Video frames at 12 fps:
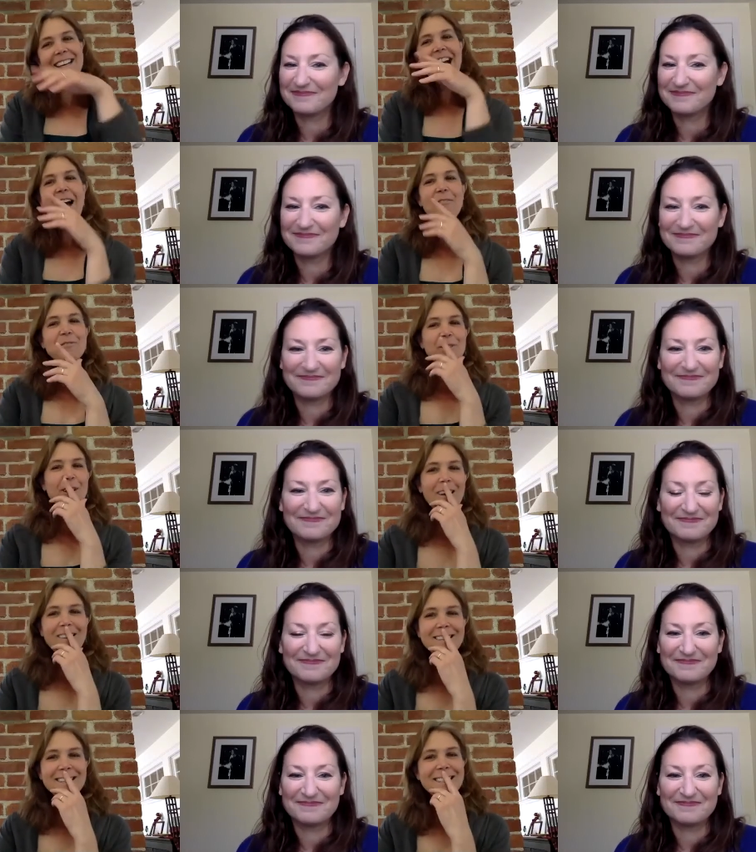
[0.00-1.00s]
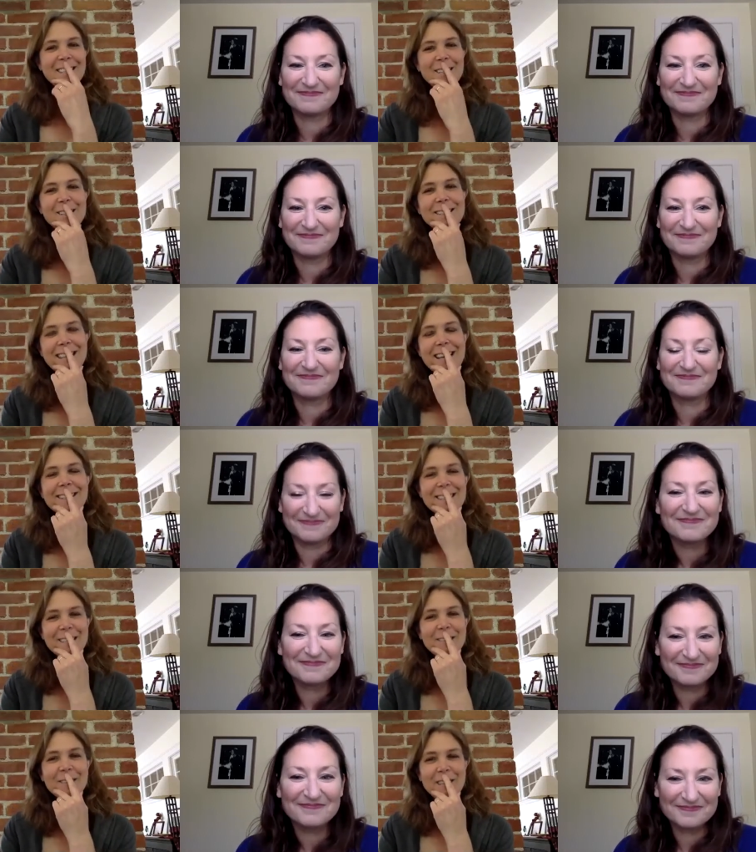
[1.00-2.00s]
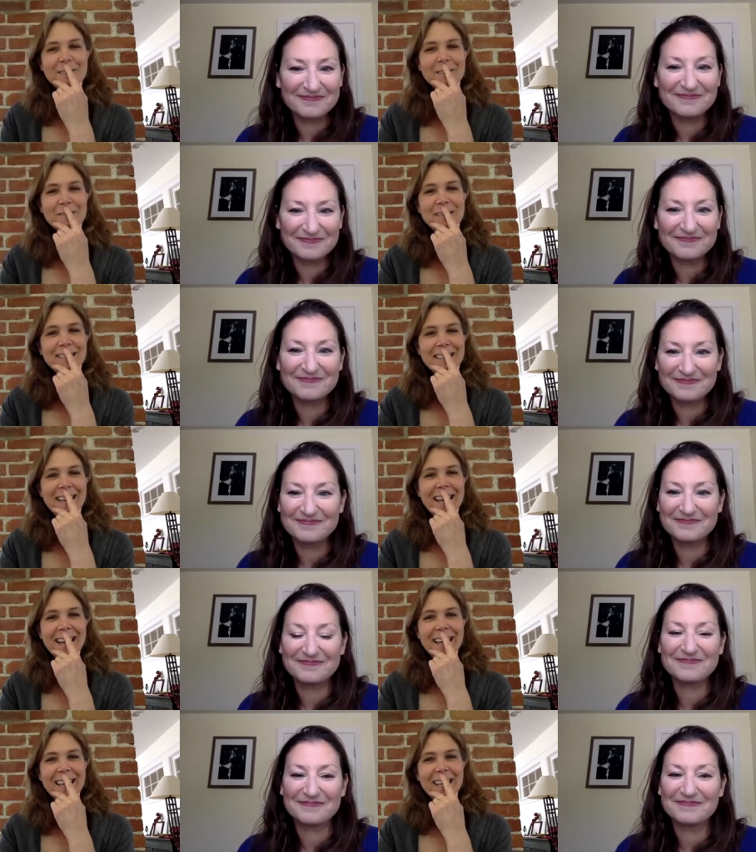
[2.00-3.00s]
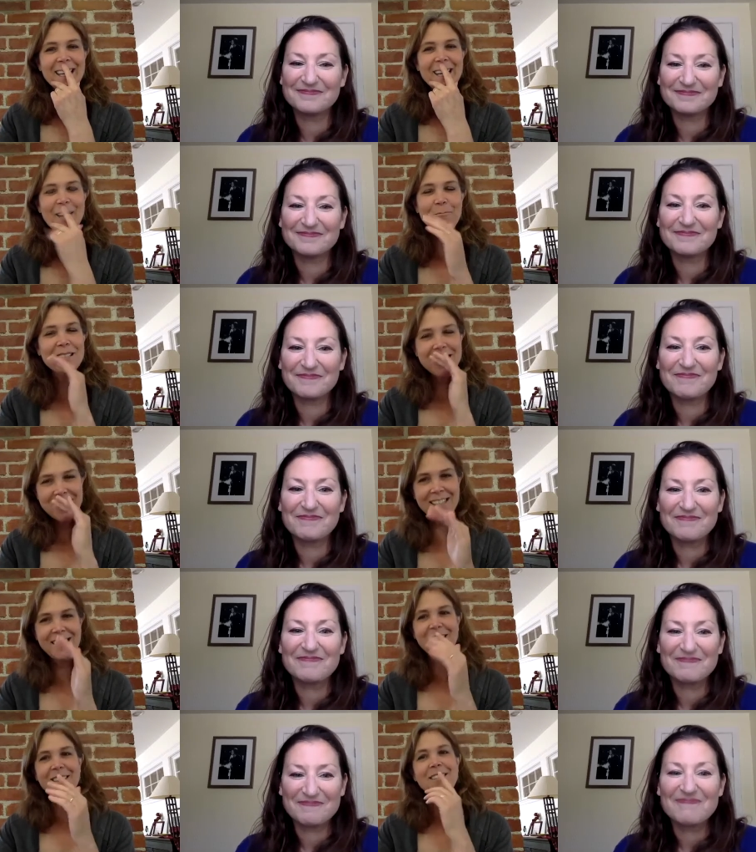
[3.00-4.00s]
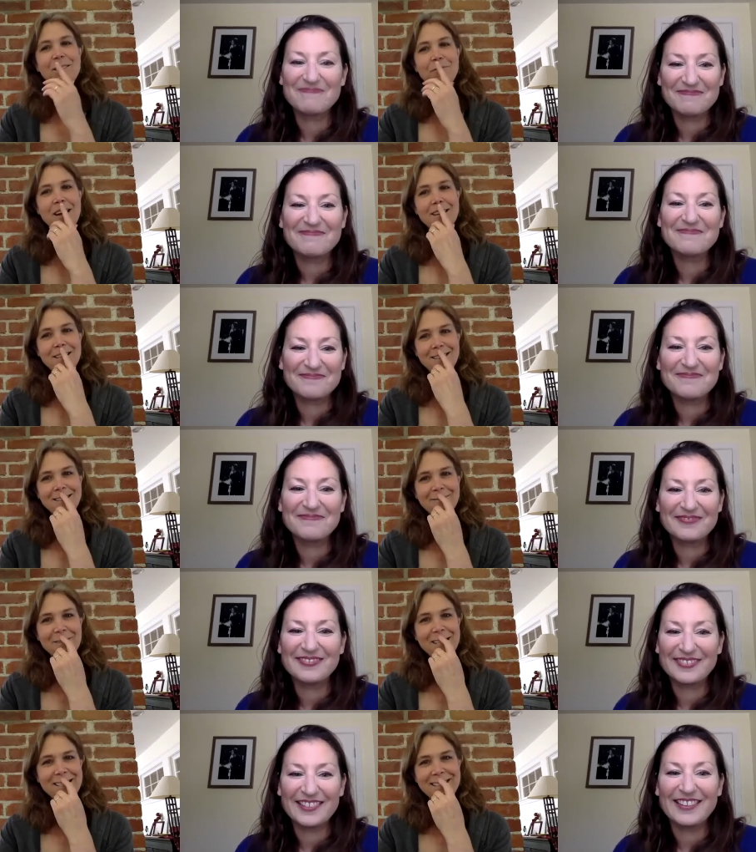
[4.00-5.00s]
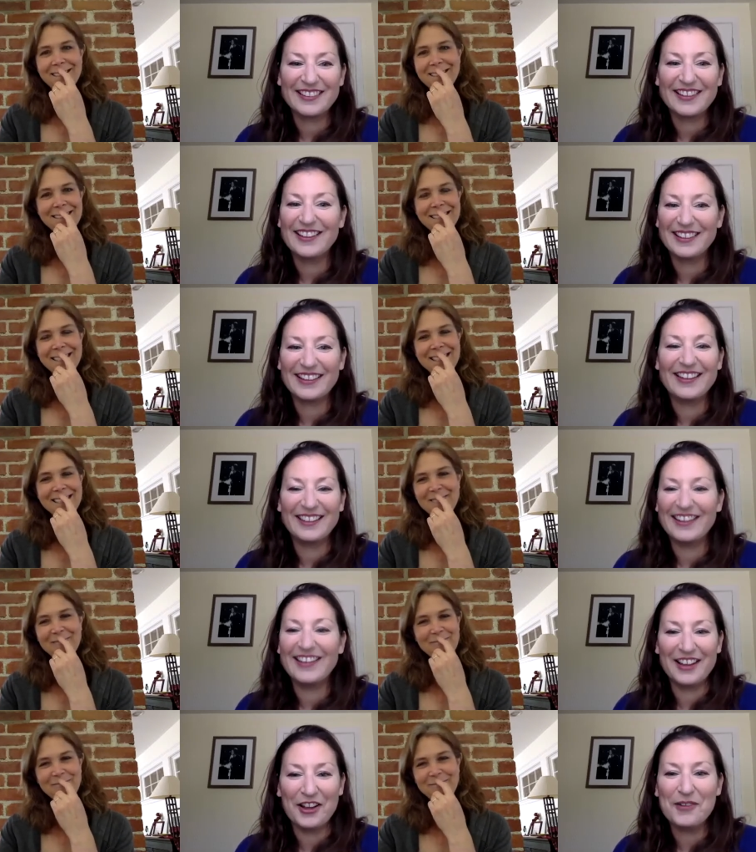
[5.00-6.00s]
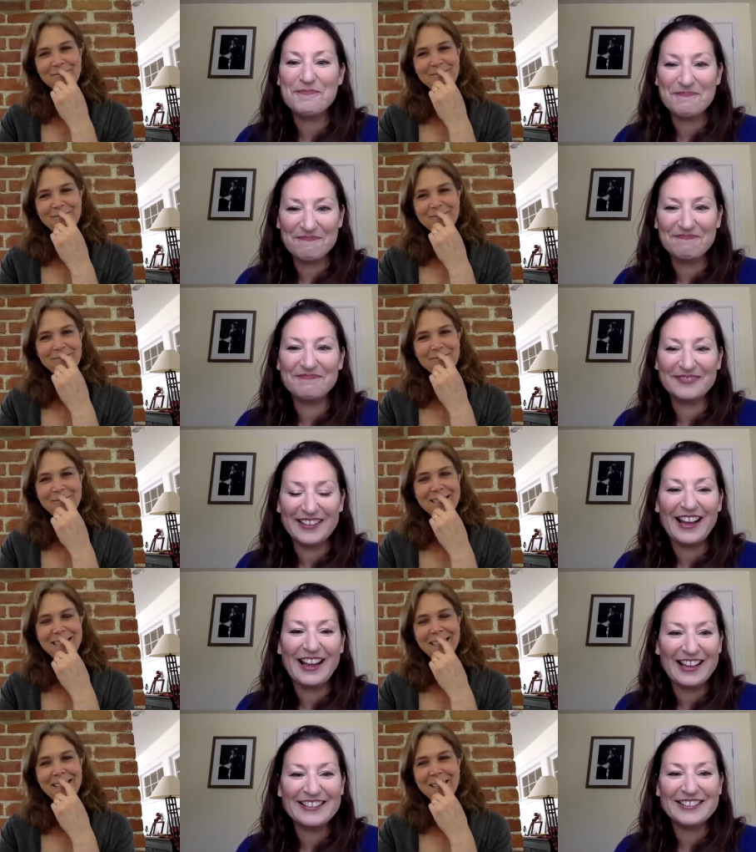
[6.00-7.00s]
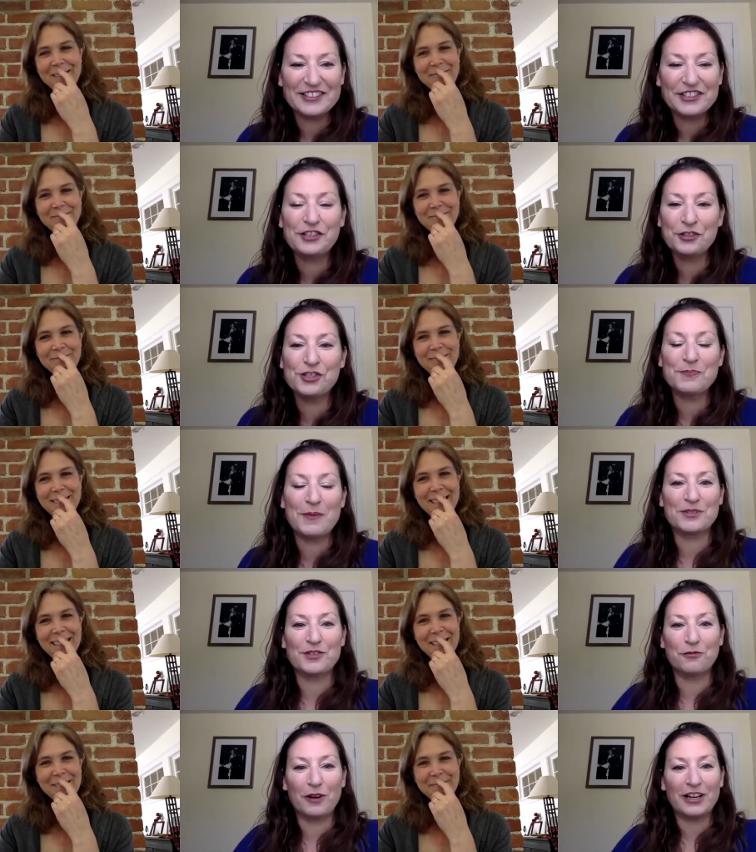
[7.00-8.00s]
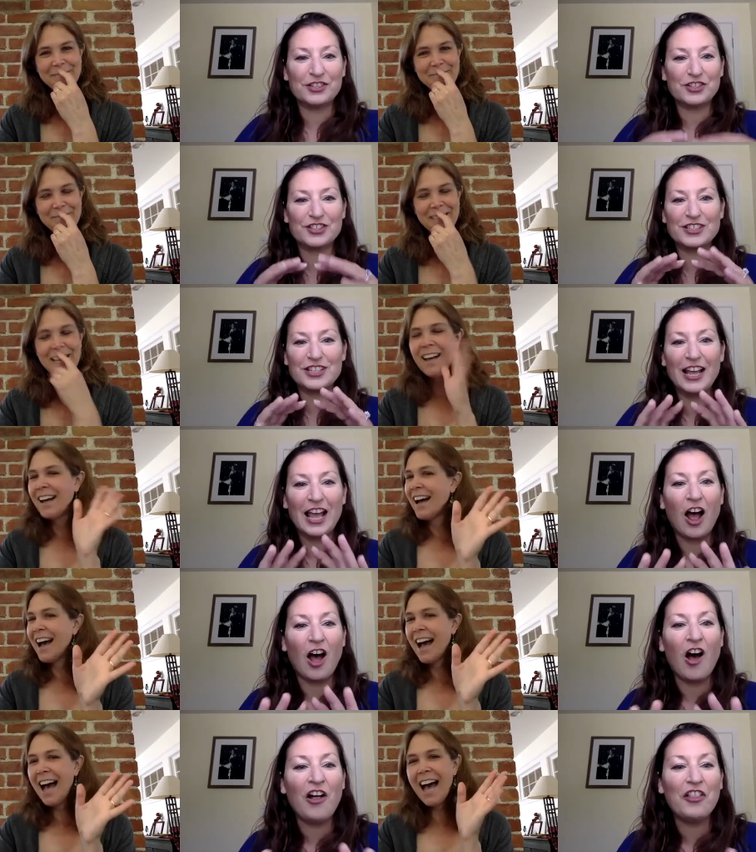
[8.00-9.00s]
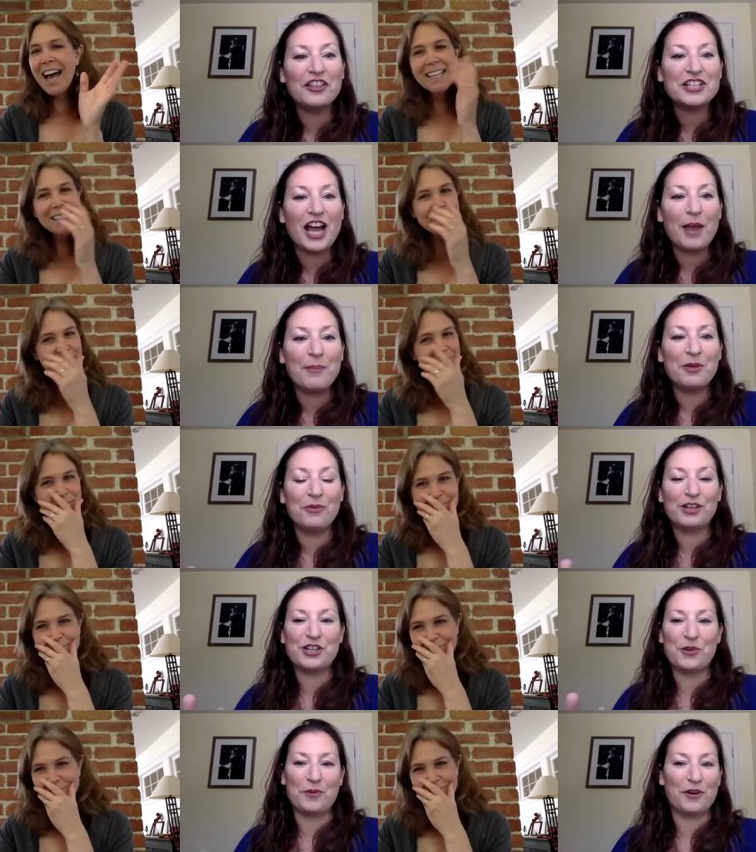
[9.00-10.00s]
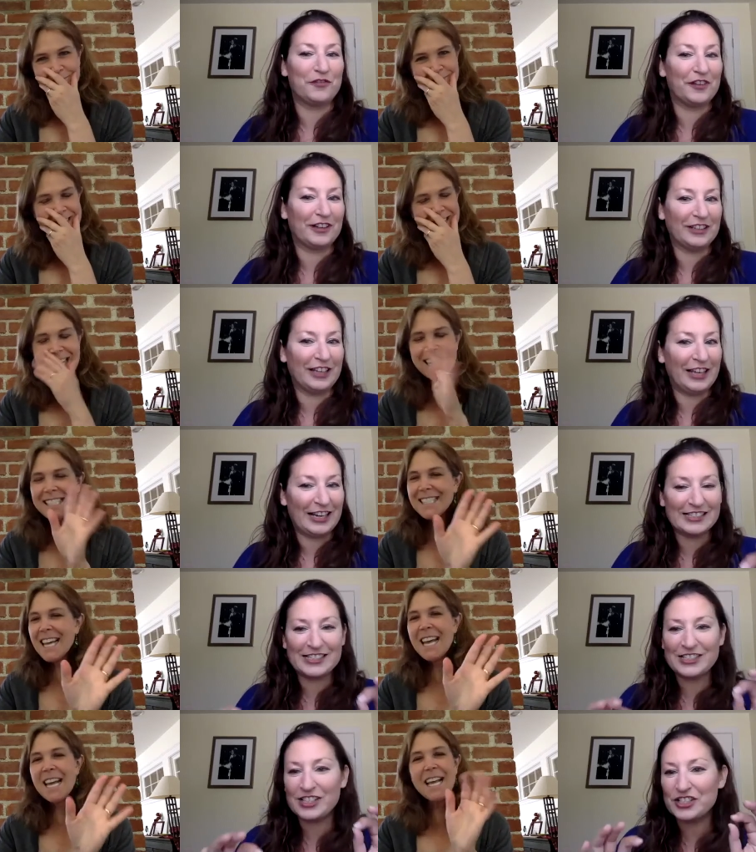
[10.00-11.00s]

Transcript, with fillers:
Speaker 1: after all these years that still gives me like a ridiculous rush, which is
Speaker 2: yep, yeah, the goosebumps of when it just all the timing works out perfectly. It's and like